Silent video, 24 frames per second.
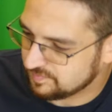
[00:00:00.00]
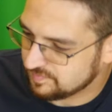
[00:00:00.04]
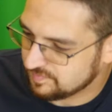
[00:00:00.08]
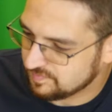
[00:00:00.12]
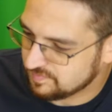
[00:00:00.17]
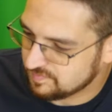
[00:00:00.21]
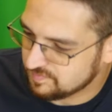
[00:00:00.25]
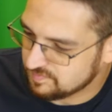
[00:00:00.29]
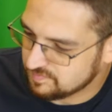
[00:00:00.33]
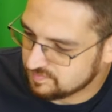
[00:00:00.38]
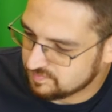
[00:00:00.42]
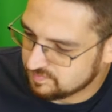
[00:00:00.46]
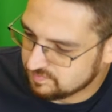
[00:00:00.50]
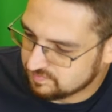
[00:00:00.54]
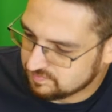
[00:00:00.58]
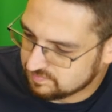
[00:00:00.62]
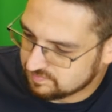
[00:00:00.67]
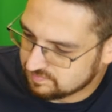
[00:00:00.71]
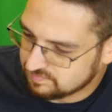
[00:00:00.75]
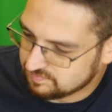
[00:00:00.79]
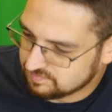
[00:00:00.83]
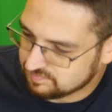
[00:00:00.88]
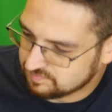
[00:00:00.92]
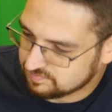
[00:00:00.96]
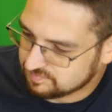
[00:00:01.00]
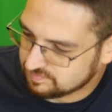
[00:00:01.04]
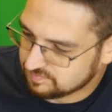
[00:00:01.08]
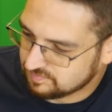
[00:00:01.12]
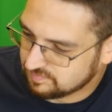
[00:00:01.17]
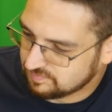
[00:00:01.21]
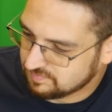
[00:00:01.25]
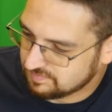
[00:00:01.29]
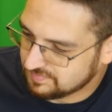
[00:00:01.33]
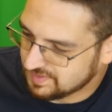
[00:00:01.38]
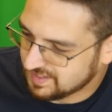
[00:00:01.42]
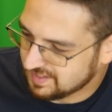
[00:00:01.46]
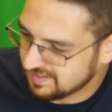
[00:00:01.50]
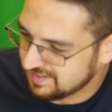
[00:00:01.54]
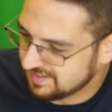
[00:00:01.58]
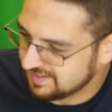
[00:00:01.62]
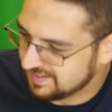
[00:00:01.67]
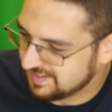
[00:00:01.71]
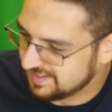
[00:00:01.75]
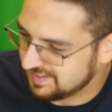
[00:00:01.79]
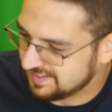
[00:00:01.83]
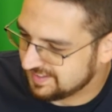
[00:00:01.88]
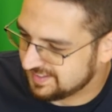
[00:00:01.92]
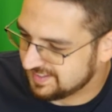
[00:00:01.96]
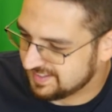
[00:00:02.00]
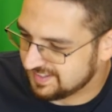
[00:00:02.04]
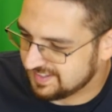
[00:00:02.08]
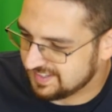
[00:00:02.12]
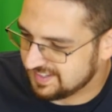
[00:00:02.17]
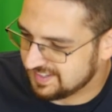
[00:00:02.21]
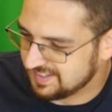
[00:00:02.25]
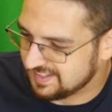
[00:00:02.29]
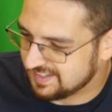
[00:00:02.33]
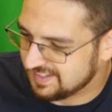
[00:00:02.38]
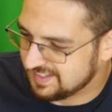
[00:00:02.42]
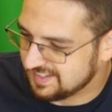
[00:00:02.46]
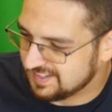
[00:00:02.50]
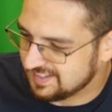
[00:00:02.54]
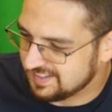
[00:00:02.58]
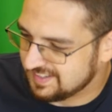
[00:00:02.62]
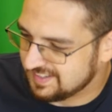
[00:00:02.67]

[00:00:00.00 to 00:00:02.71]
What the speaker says: This person isn't speaking.